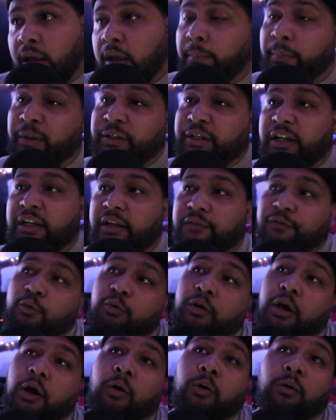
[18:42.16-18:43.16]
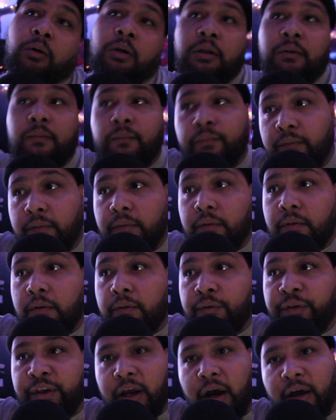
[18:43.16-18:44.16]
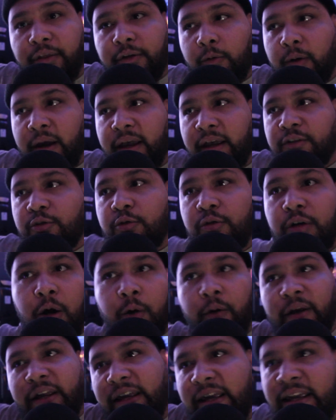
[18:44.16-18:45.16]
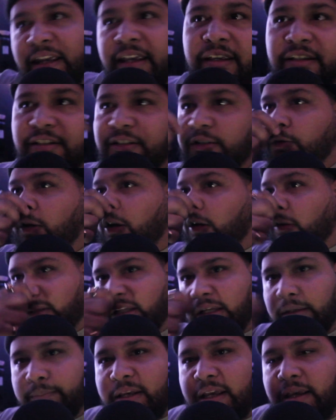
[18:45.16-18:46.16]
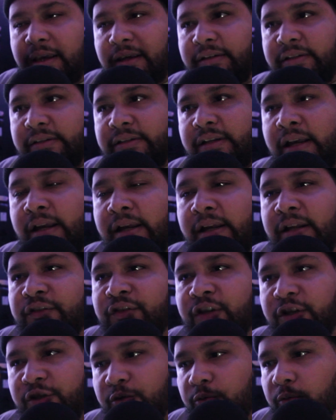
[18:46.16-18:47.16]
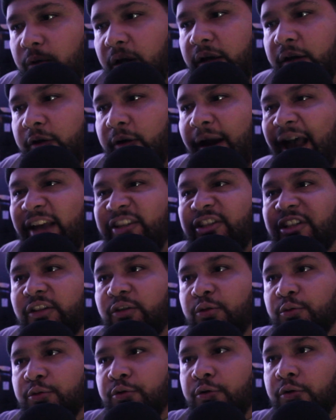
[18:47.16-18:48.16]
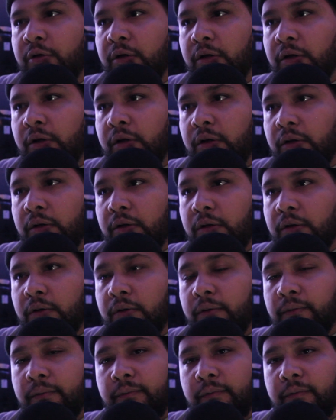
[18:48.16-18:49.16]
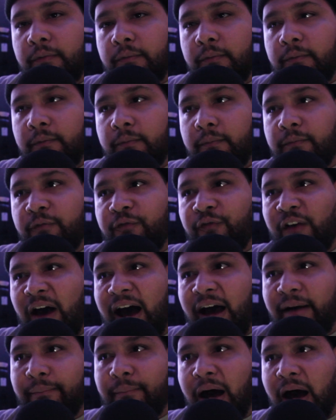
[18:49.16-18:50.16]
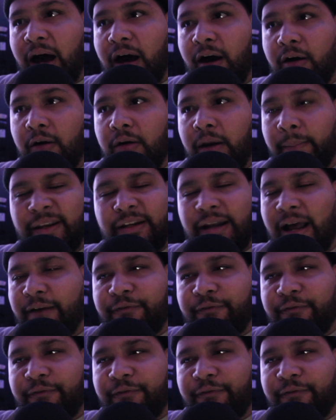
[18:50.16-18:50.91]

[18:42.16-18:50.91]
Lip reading: But then if you go the other way, you go east, you go deep east, then you run Gratiot through 6 Mile. There's